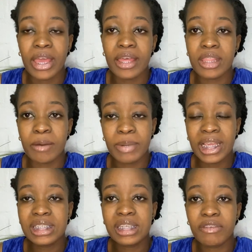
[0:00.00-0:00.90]
the
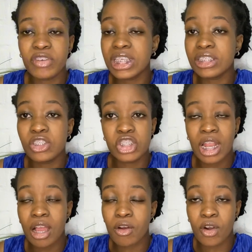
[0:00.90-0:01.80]
plaintiff is
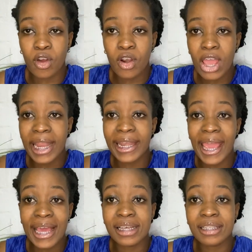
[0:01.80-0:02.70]
Sheila Kololo, an
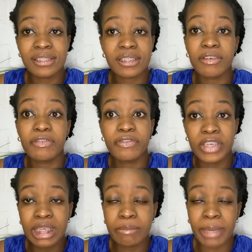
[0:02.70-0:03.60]
adult
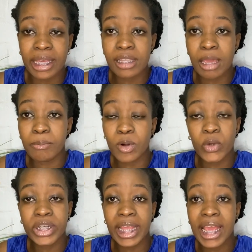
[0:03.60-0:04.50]
female
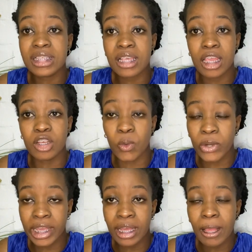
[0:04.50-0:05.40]
employed as a
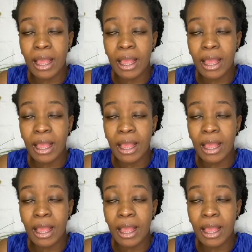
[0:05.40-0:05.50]
lawyer,